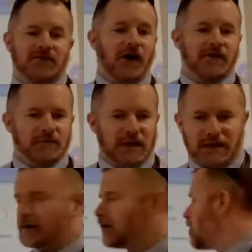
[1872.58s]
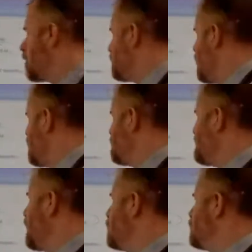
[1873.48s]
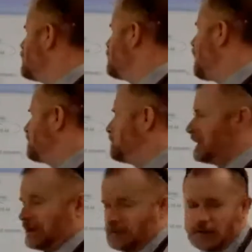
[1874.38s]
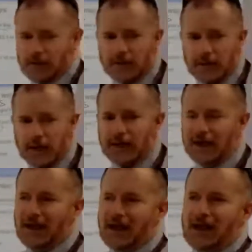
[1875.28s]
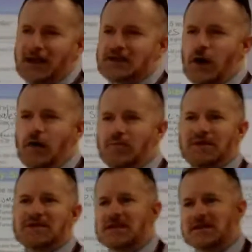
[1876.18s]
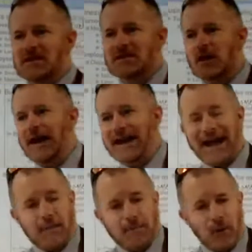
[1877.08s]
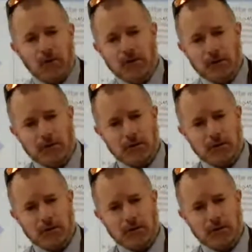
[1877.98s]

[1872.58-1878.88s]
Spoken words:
million, or it might be over 5 million. Okay, so businesses like Apple, okay,